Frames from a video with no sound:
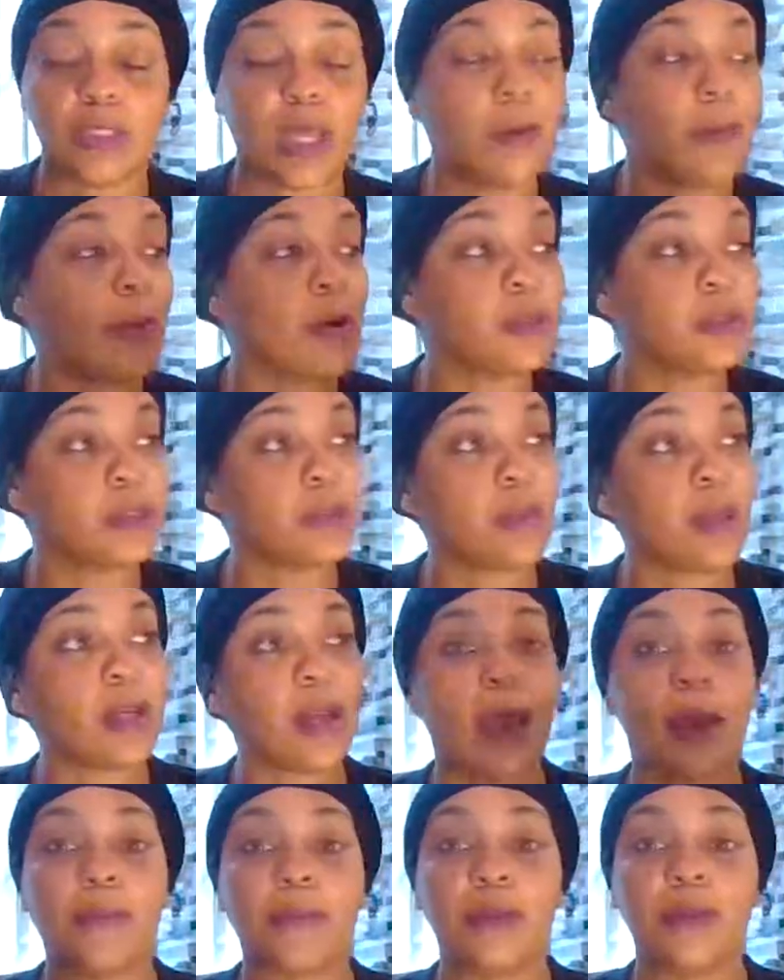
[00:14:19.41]
That person may
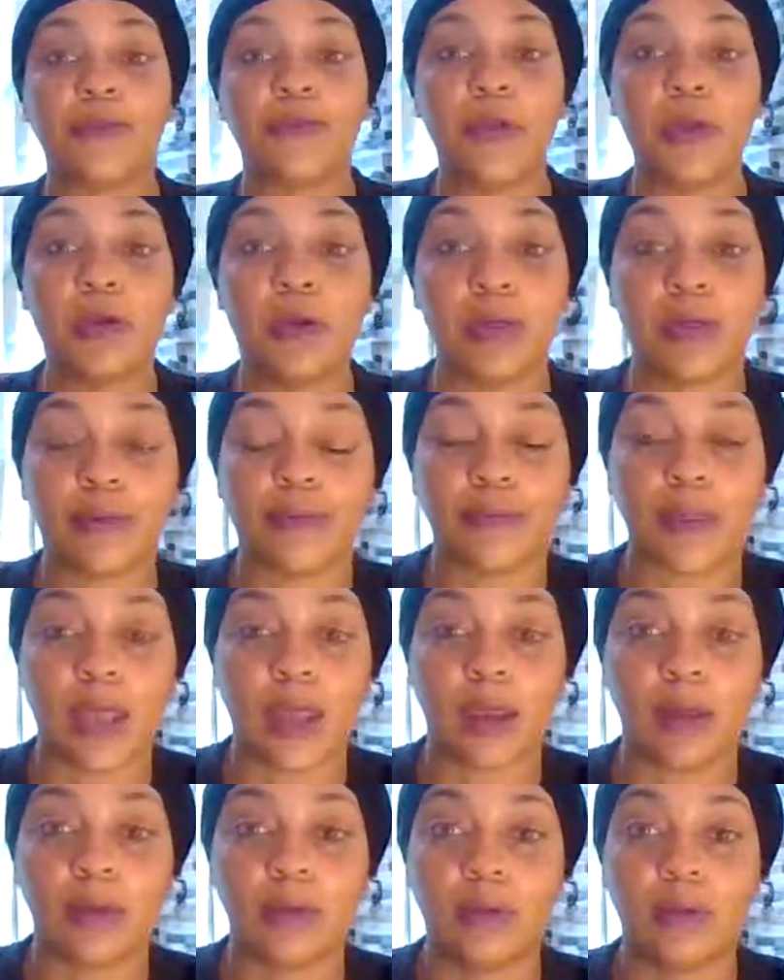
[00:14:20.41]
not be fearing of
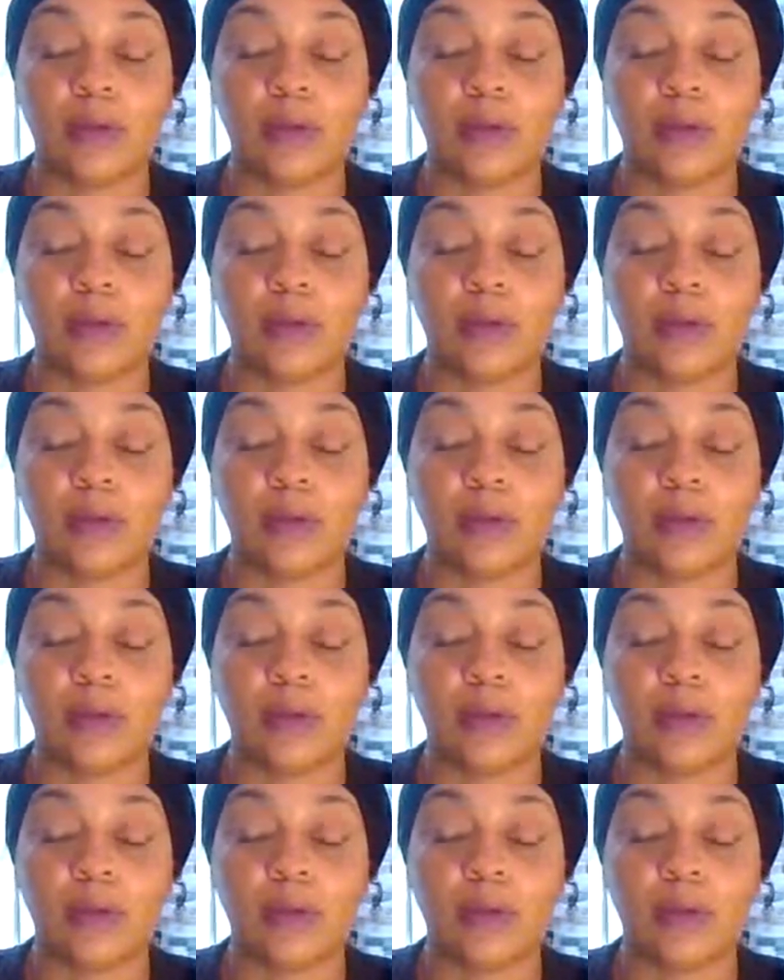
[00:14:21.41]
that.